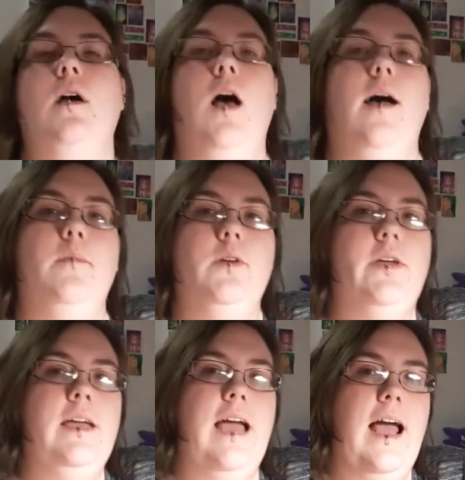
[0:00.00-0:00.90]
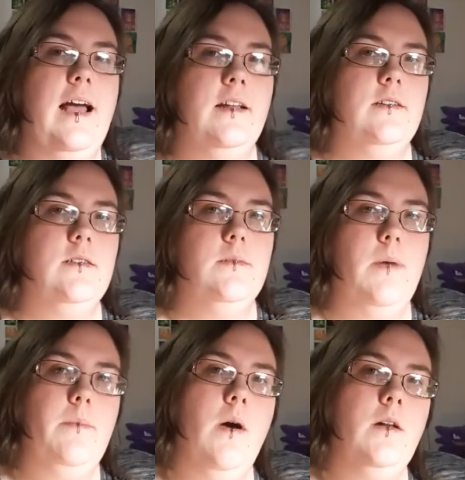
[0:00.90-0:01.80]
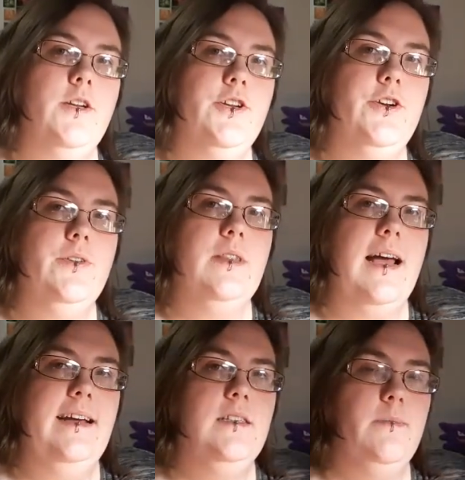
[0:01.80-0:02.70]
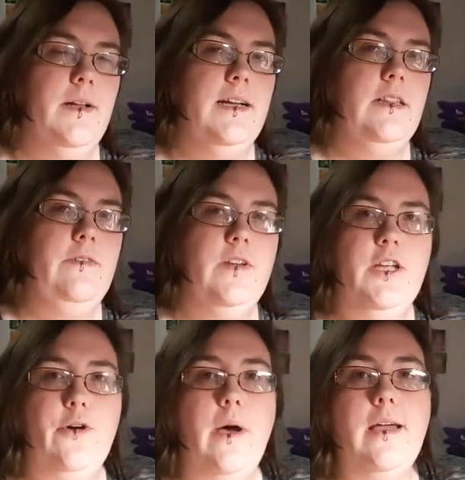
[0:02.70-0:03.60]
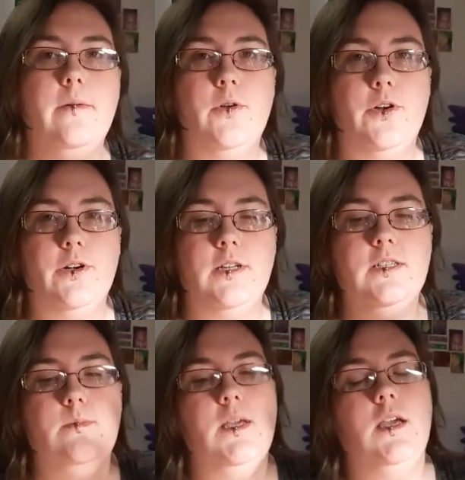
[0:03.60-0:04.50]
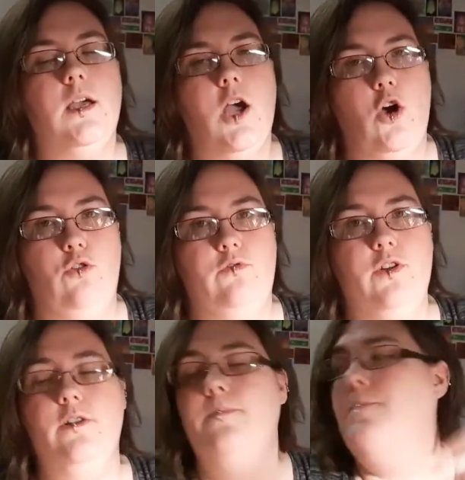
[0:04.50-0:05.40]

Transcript: I'm looking at my monitor that is playing the video I am currently speaking over.